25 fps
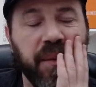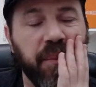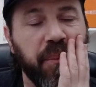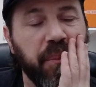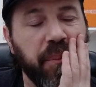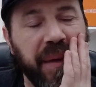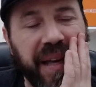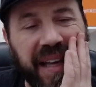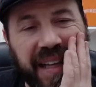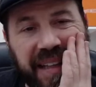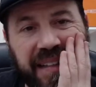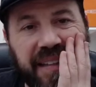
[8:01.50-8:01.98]

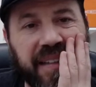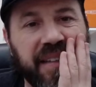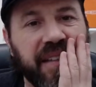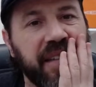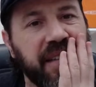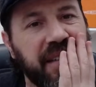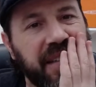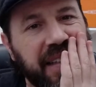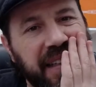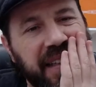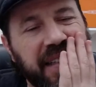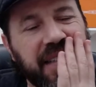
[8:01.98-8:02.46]
man, eh,
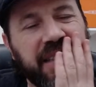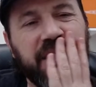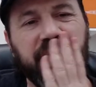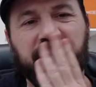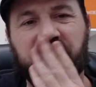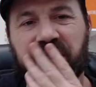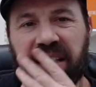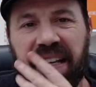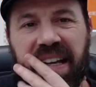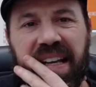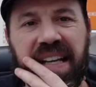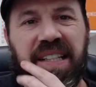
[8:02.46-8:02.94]
things have
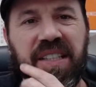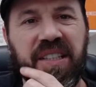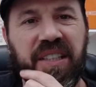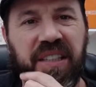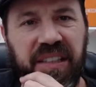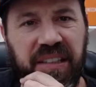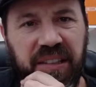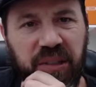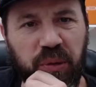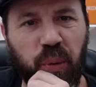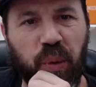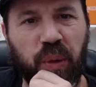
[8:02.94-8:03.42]
changed
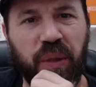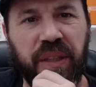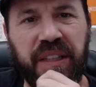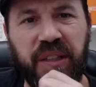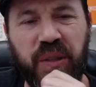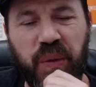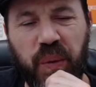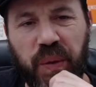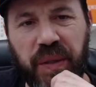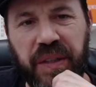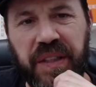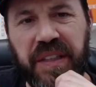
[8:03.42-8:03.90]
in
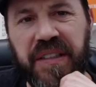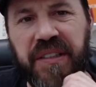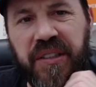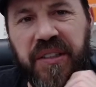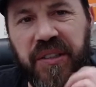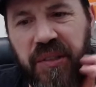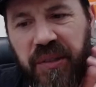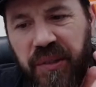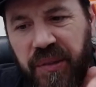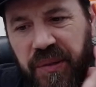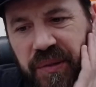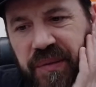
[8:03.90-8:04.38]

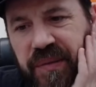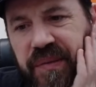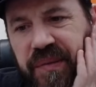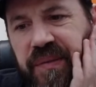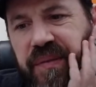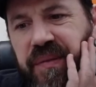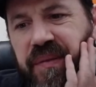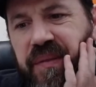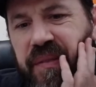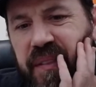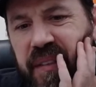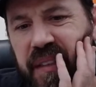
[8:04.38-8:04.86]
2022.
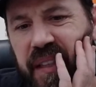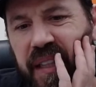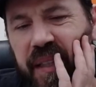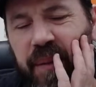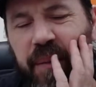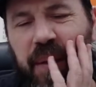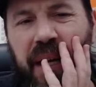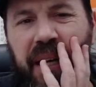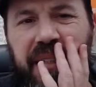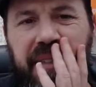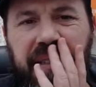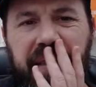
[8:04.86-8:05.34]
I,
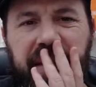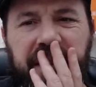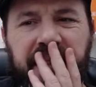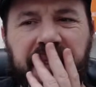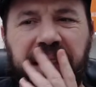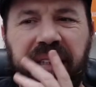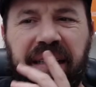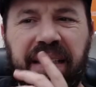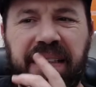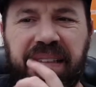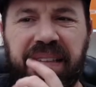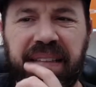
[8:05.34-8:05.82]
I,
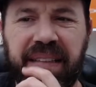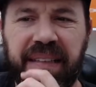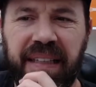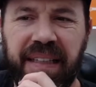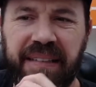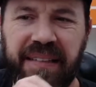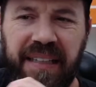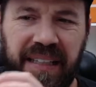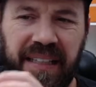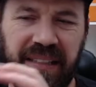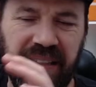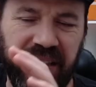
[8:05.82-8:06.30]
I,
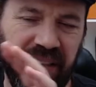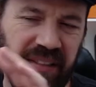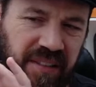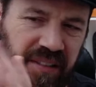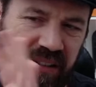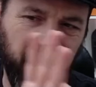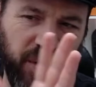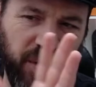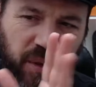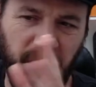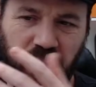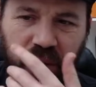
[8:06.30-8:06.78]
that's
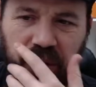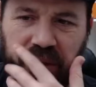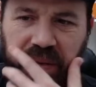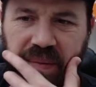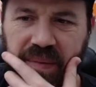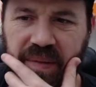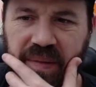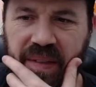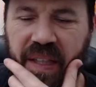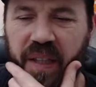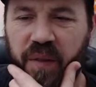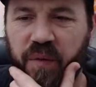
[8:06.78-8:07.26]
just a whole
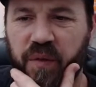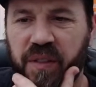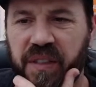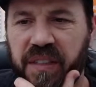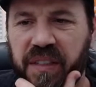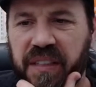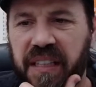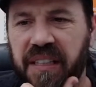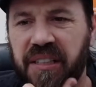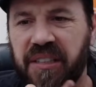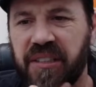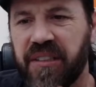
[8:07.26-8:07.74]

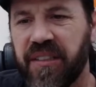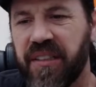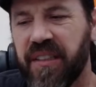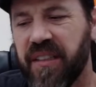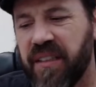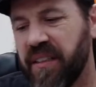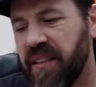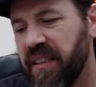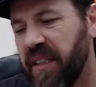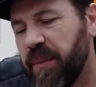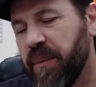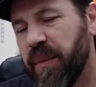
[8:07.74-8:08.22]
conversation
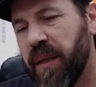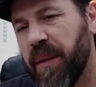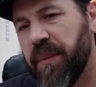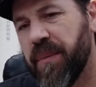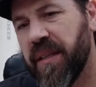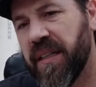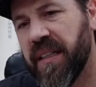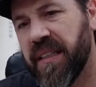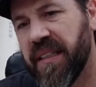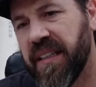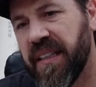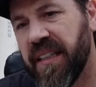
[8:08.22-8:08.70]
there, and I'm, I'm
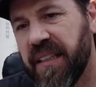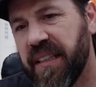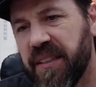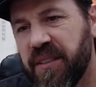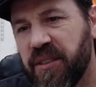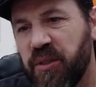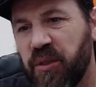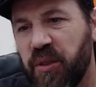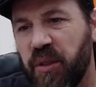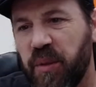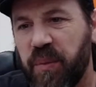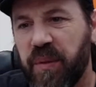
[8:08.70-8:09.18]
not going to get
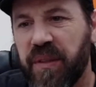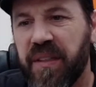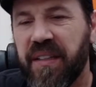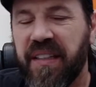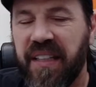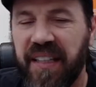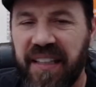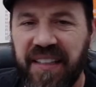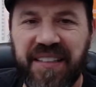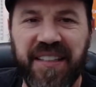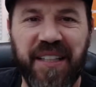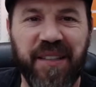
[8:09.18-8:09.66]
into it. But
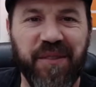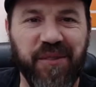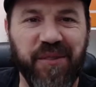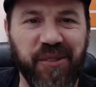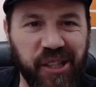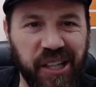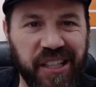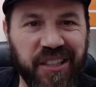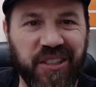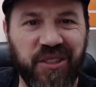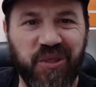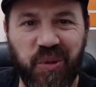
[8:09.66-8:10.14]
things have
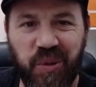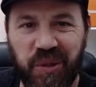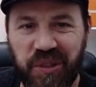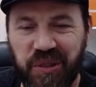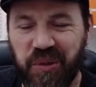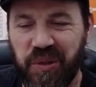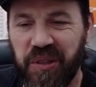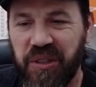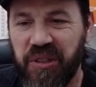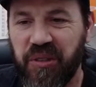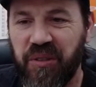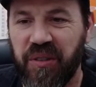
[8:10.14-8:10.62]
changed in
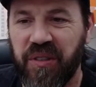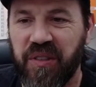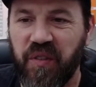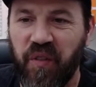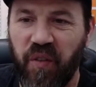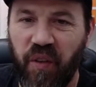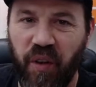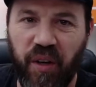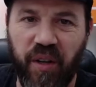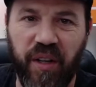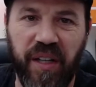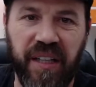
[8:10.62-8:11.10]
2022 as
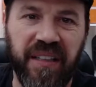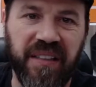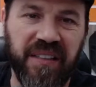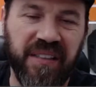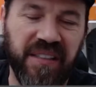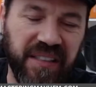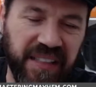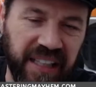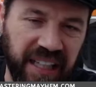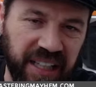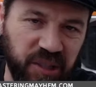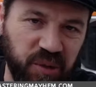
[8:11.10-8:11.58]
far as
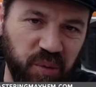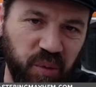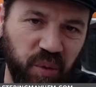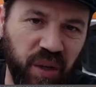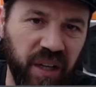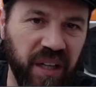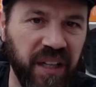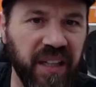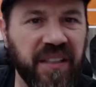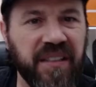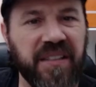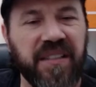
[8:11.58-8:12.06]
schedule
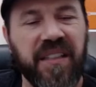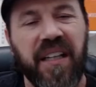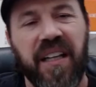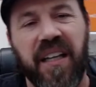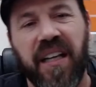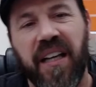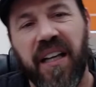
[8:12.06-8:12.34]
wise,